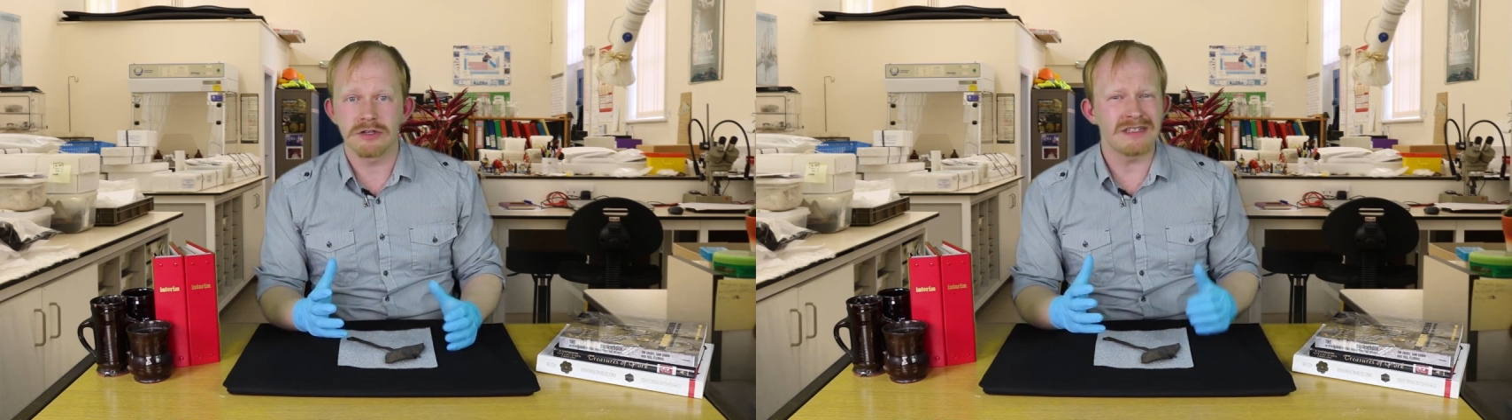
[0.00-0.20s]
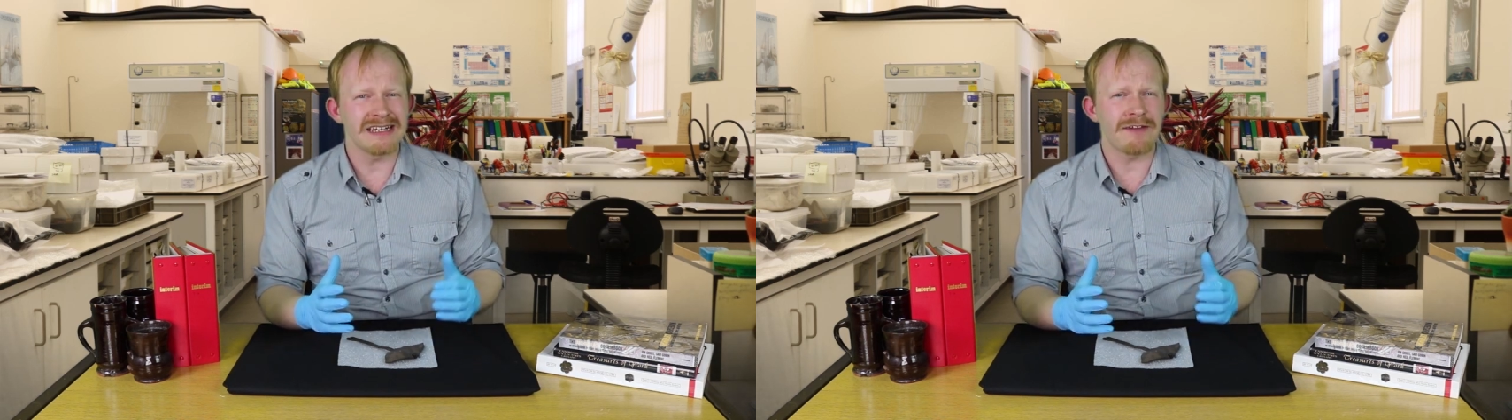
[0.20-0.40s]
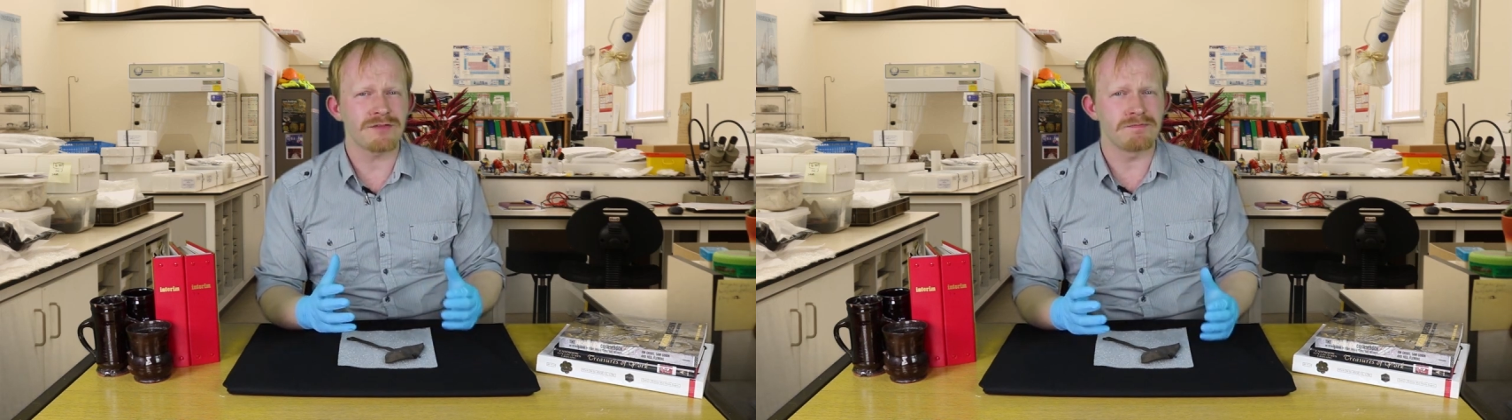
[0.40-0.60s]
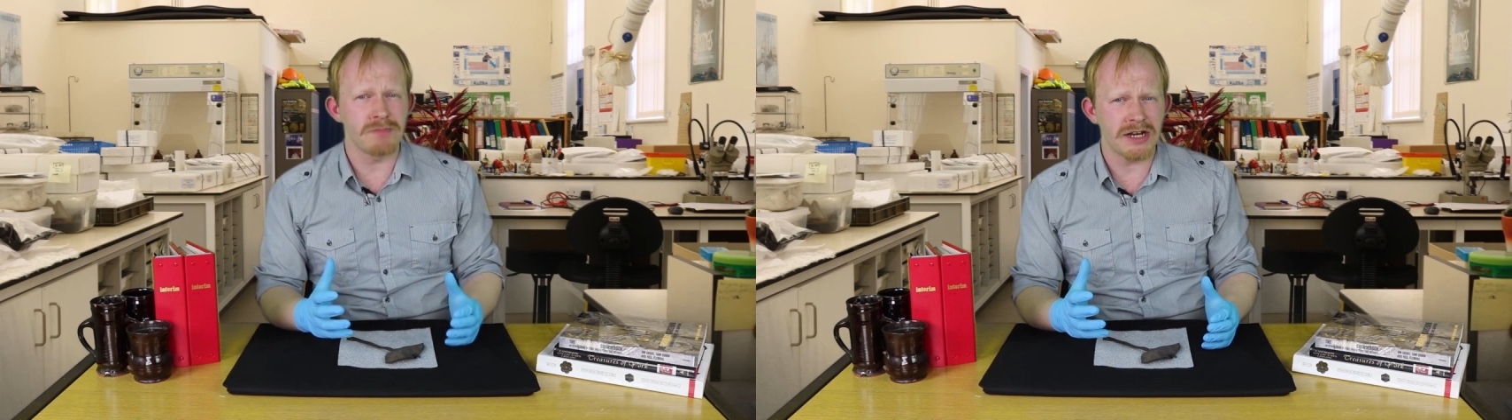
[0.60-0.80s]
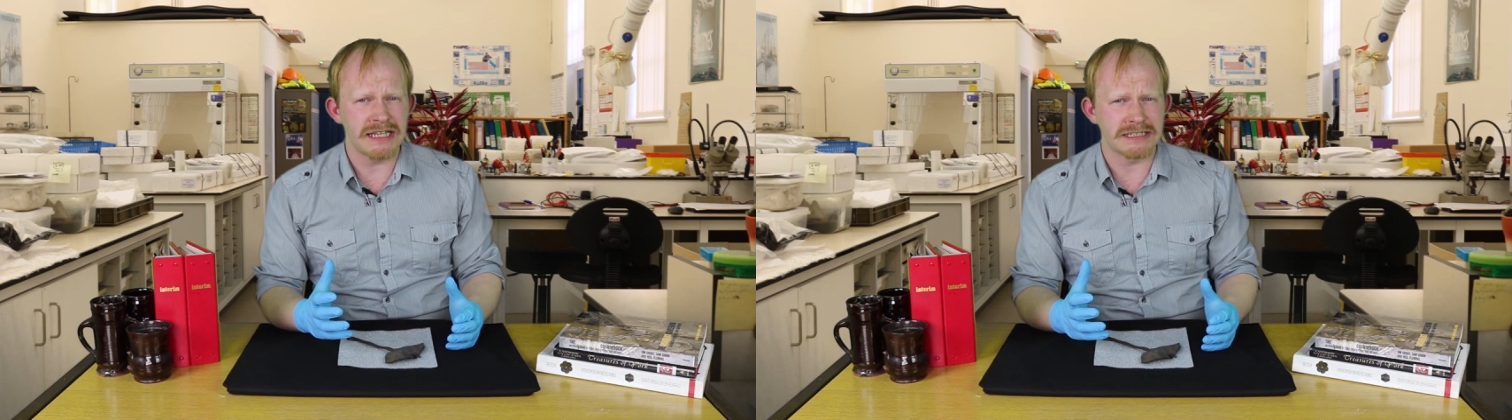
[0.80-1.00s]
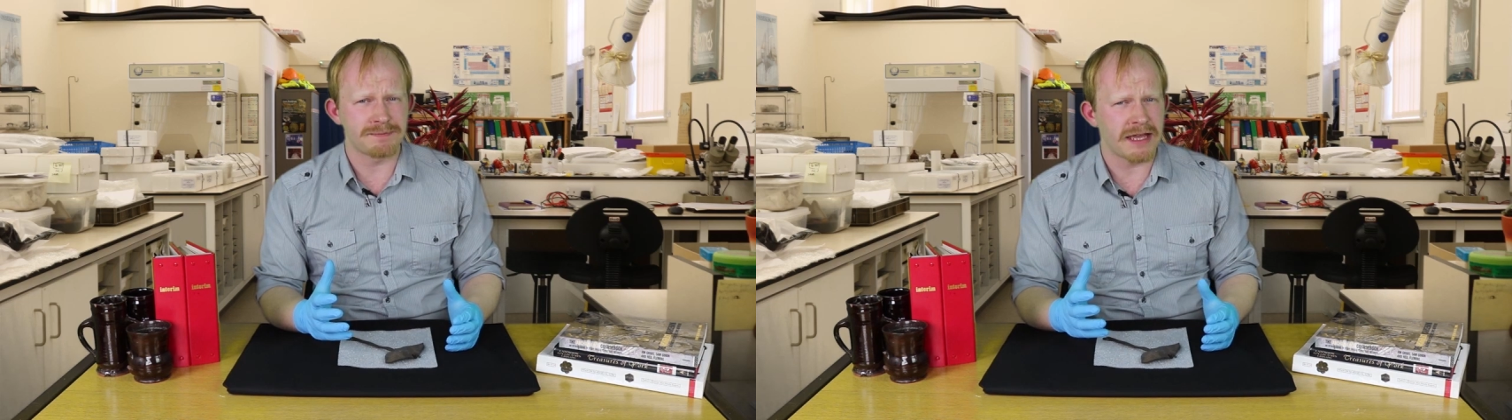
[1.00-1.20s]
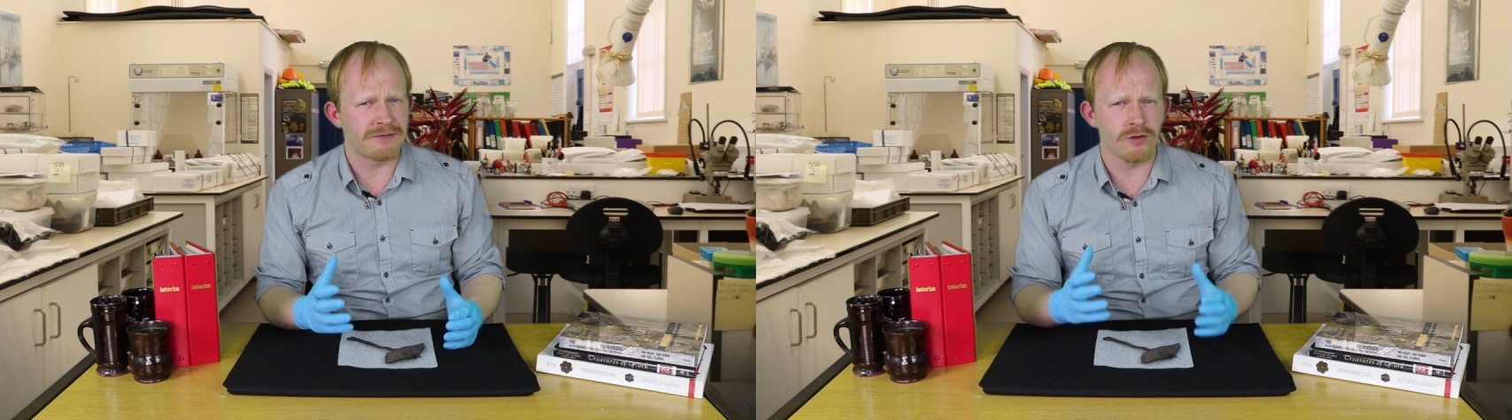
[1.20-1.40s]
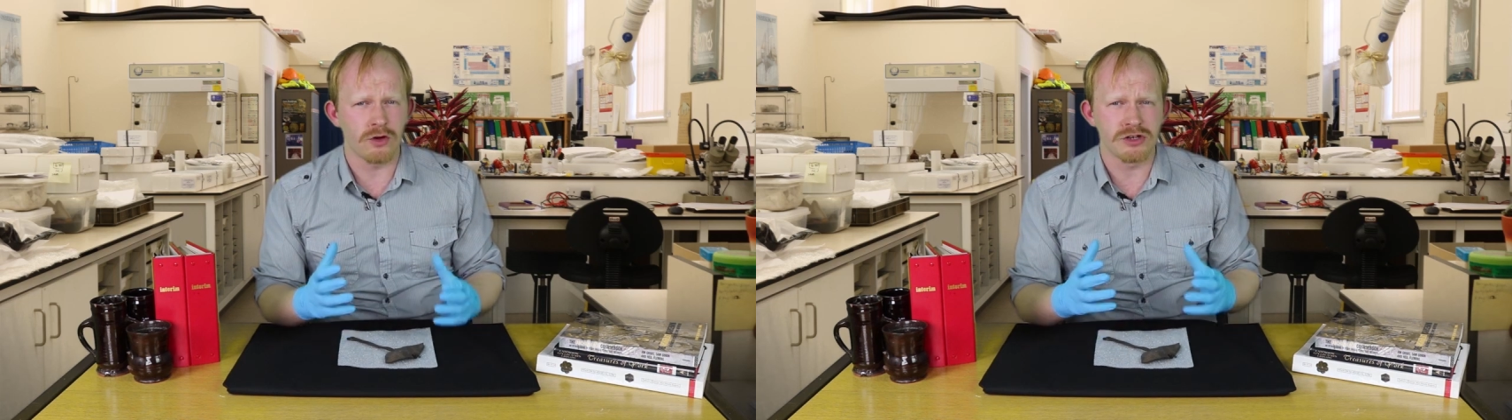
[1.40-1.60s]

who didn't have the money to pay for